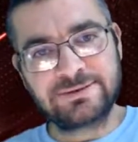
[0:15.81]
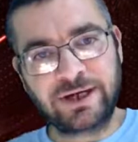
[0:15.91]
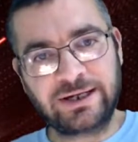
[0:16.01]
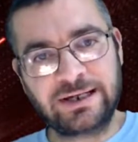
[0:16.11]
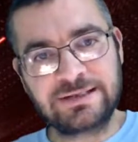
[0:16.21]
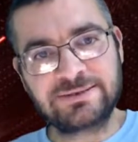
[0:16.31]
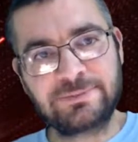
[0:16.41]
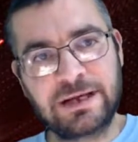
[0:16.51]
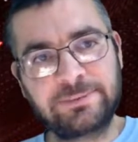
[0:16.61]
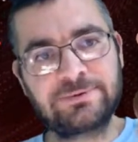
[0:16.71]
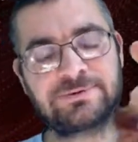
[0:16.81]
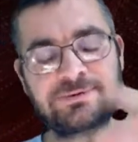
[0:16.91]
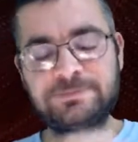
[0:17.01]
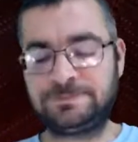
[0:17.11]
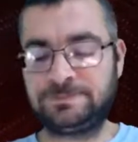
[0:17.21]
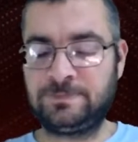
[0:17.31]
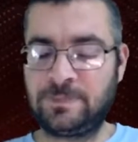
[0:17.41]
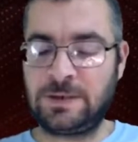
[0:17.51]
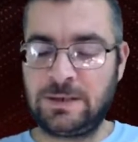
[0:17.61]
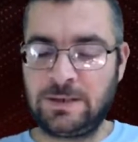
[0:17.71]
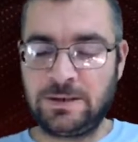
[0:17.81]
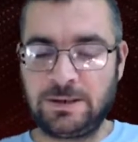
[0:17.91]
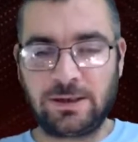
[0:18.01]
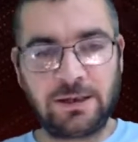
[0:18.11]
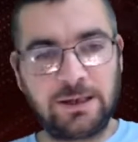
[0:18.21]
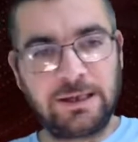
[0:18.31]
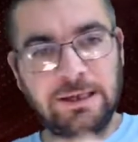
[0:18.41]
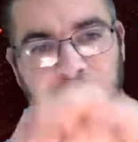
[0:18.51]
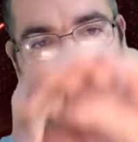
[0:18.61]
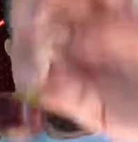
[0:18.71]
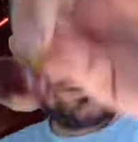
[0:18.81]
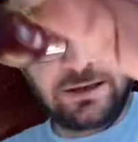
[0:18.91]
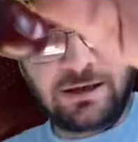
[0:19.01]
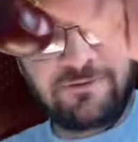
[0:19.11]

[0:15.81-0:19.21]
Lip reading: checking out some peppers, and I